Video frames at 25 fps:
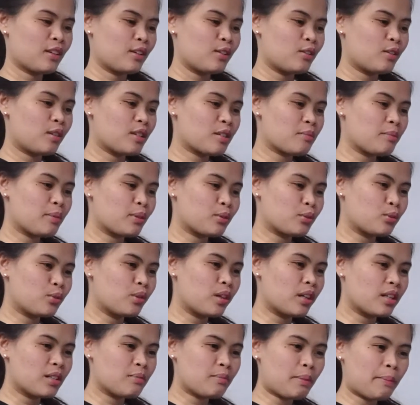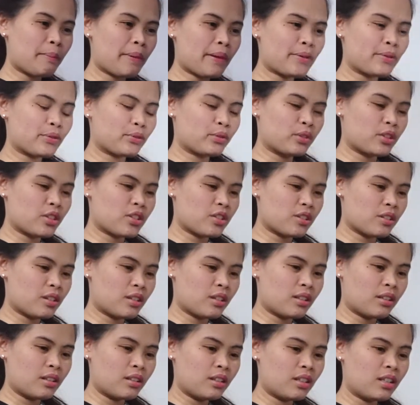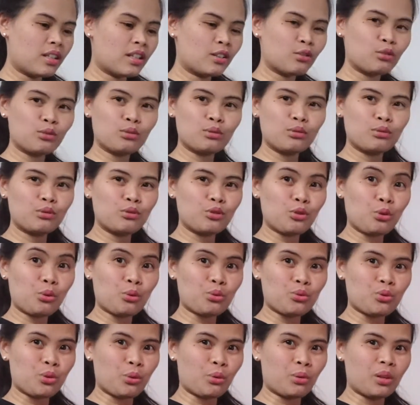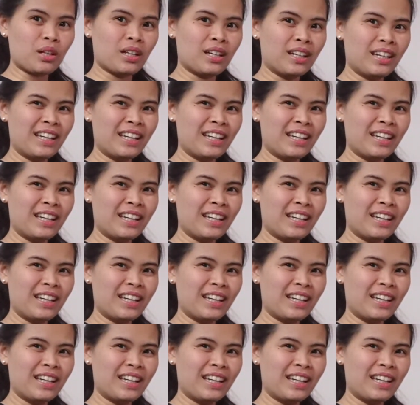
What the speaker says: husband ko, guys, papasok na siya. Hindi na to joke.